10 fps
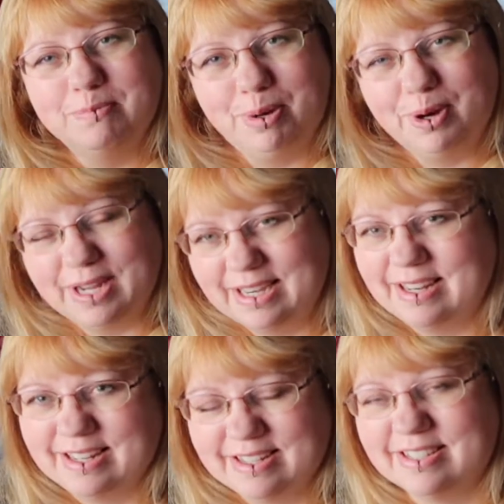
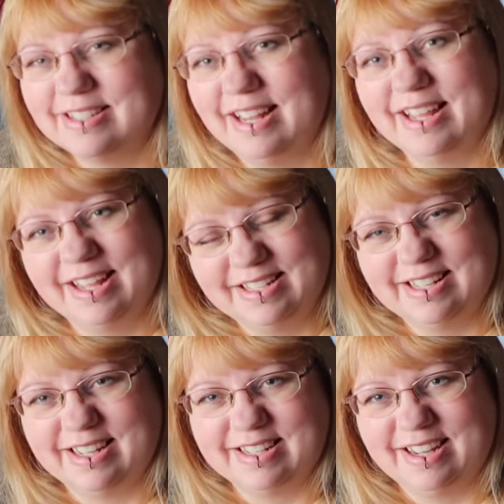pointless, like I
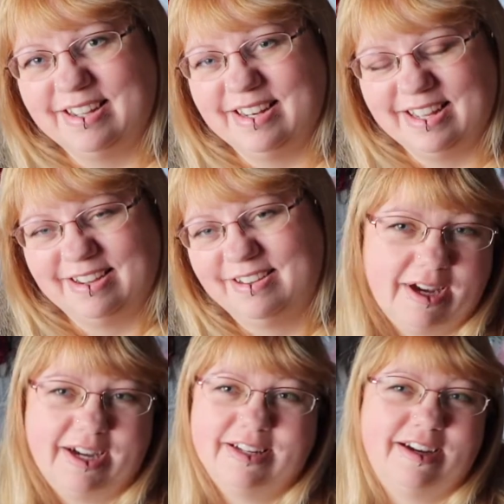said earlier.
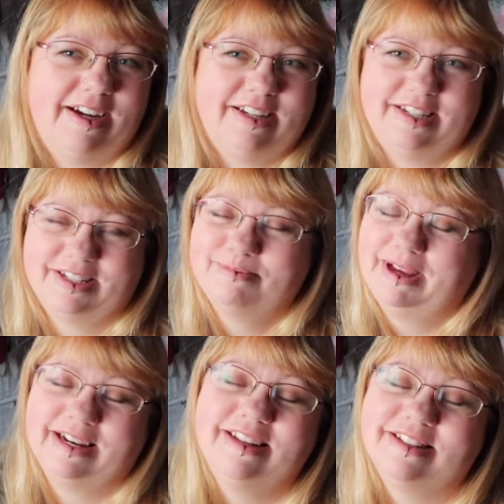I just
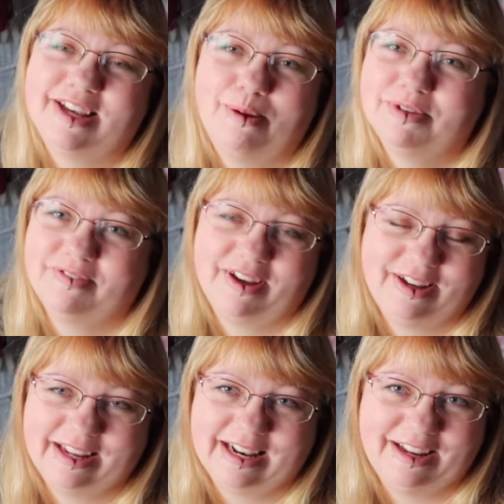meant in terms of
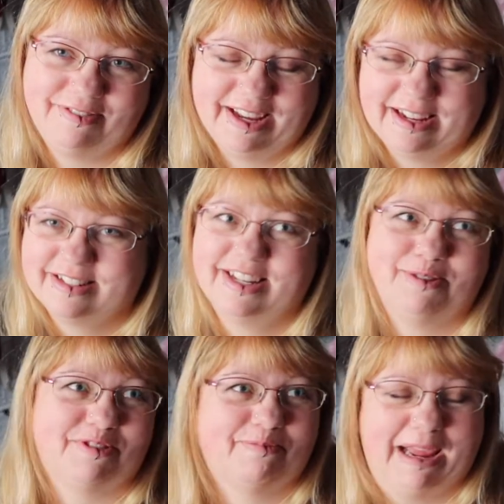earning a living, in
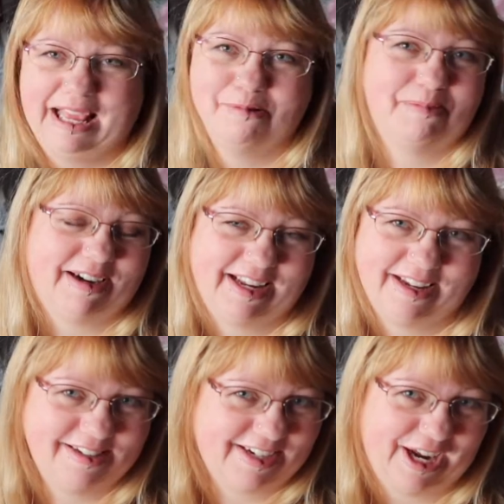terms of making
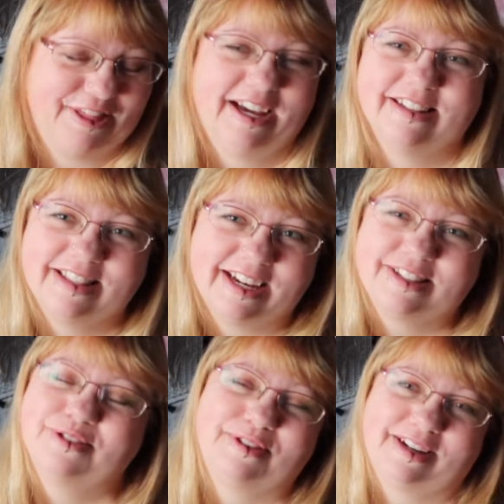money, you know,
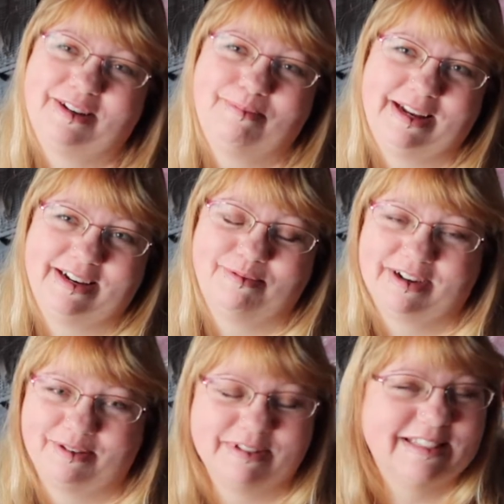that's all that I meant when
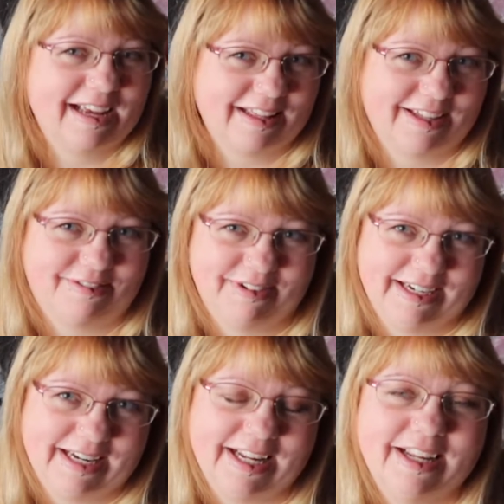I was saying that,
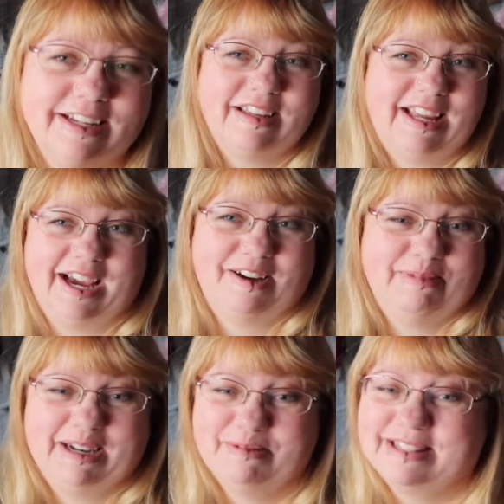really. Yeah, I
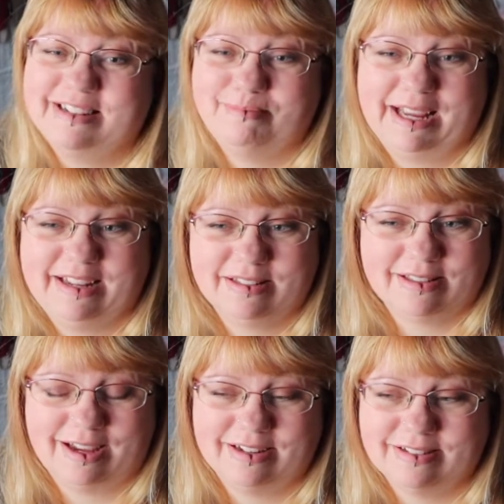mean, I'm still amazed
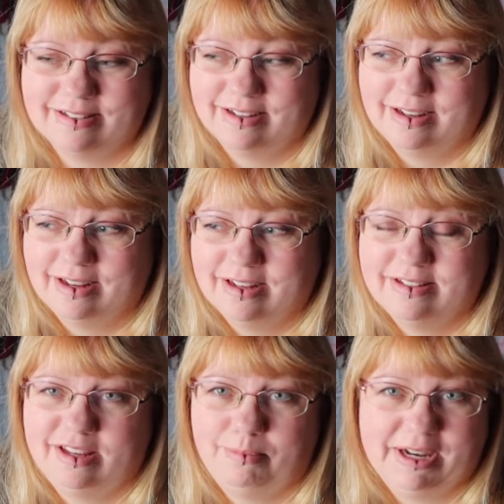that
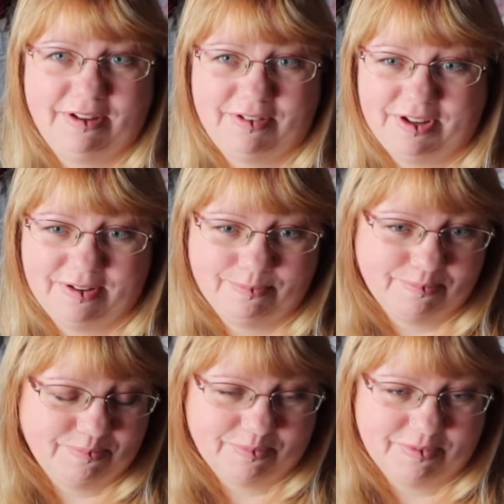so many of you
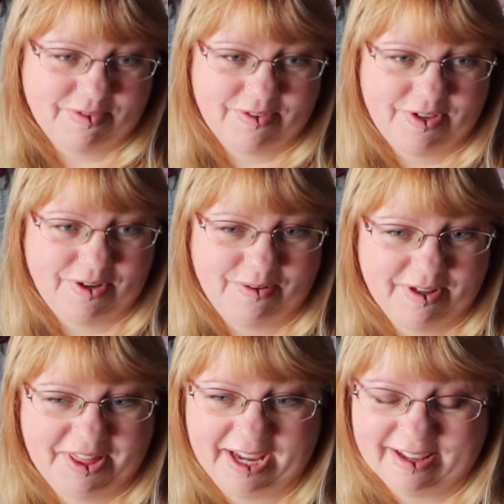do
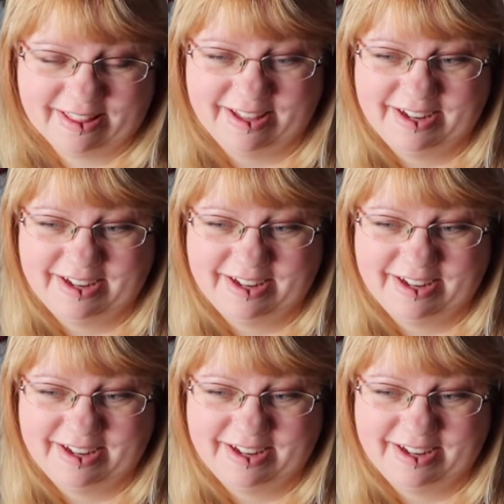think